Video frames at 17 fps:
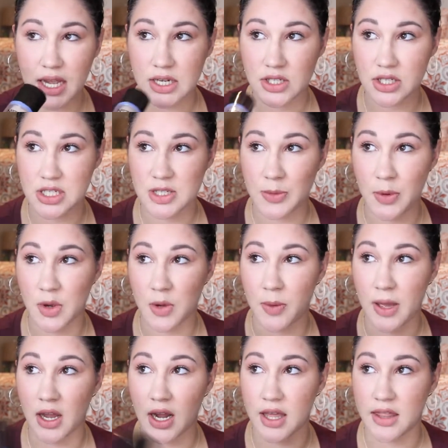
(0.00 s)
I actually spoke
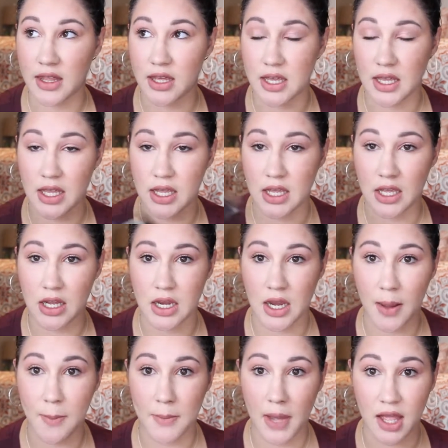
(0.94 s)
about, I think,
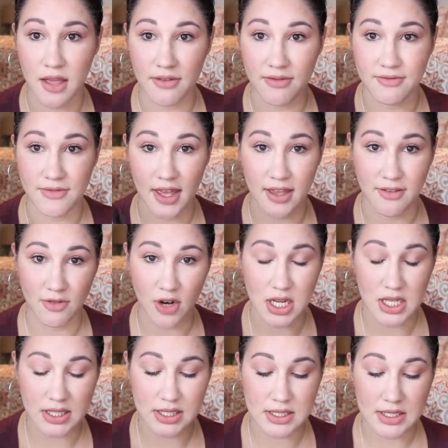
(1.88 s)
in my
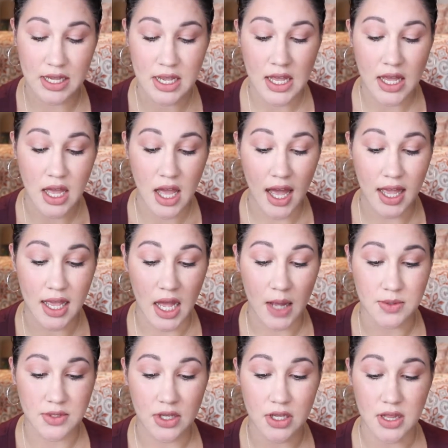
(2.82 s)
favorites. I
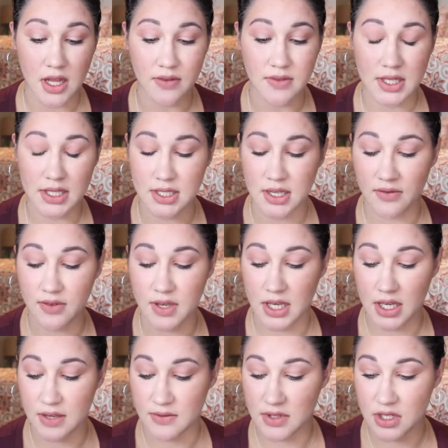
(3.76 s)
absolutely love this stuff.
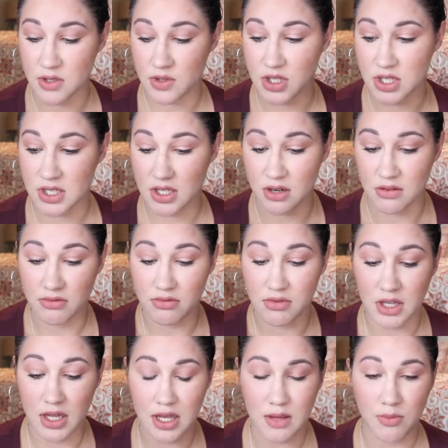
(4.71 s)
It gives you just a
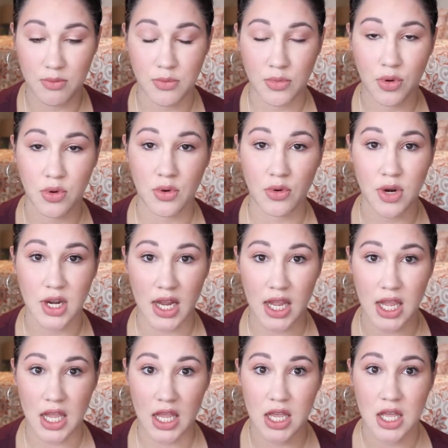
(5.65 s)
really
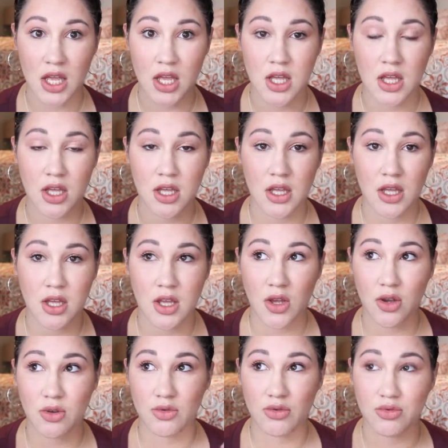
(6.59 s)
pretty,
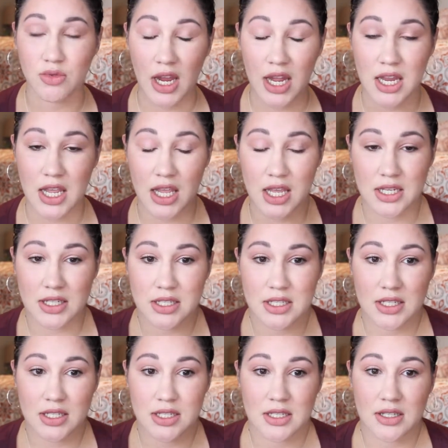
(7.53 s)

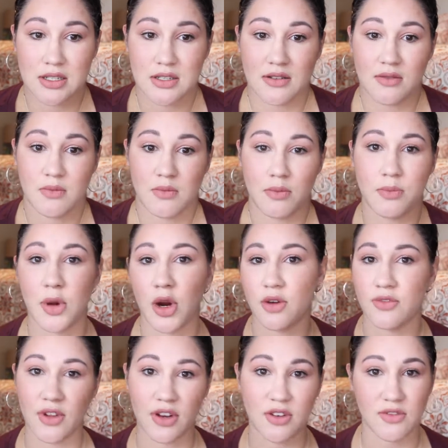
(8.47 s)
radiant,
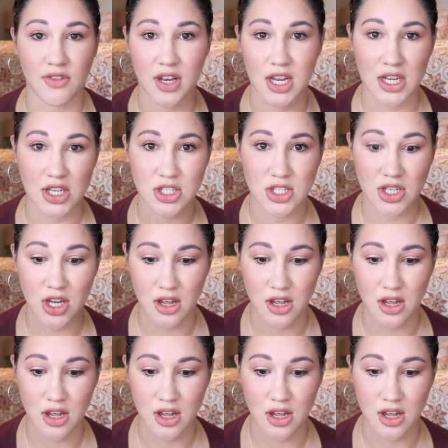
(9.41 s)
perfect finish.